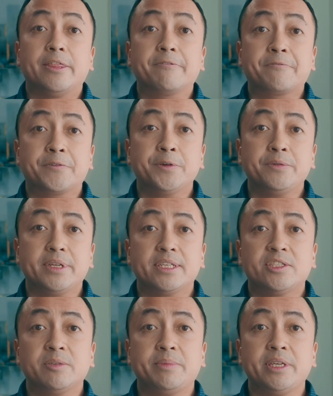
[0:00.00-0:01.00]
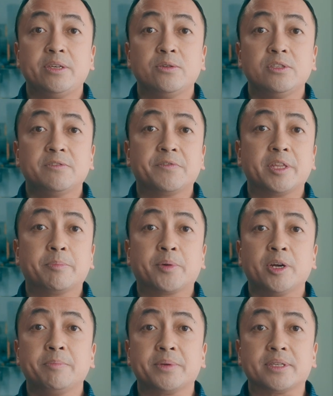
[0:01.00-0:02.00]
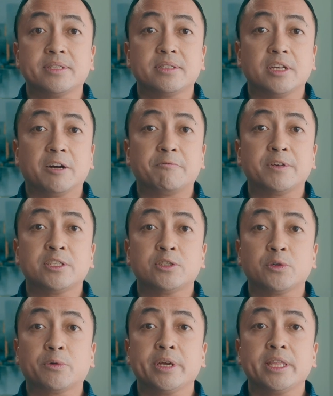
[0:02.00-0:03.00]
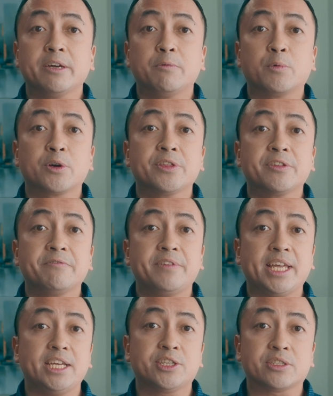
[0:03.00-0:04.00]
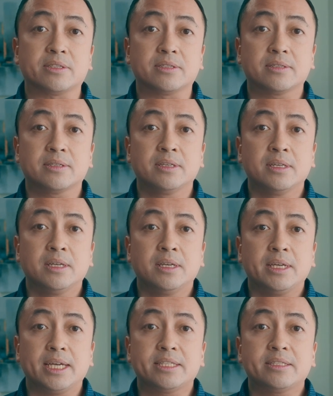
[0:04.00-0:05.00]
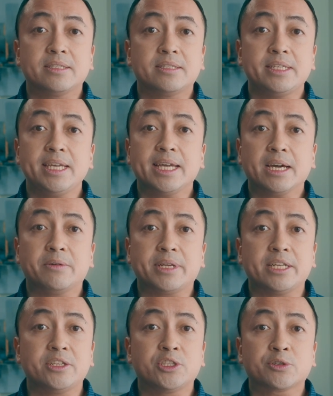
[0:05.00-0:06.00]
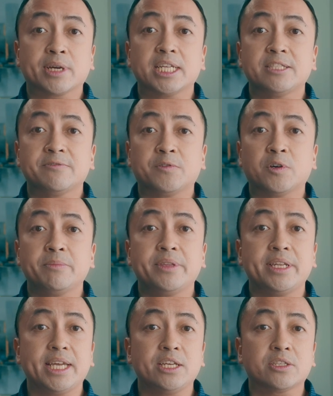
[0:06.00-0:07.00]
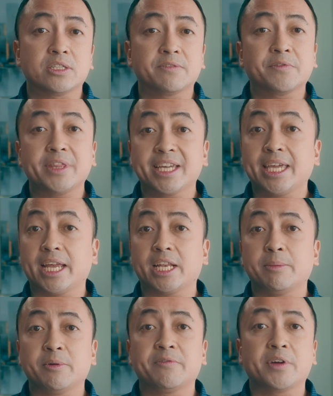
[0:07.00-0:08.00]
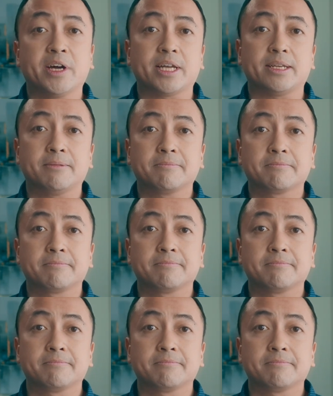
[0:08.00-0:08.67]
The fruit is to be used for the purpose of restoring the worth of nations. It's to seek out and to transform the nations for the kingdom of God.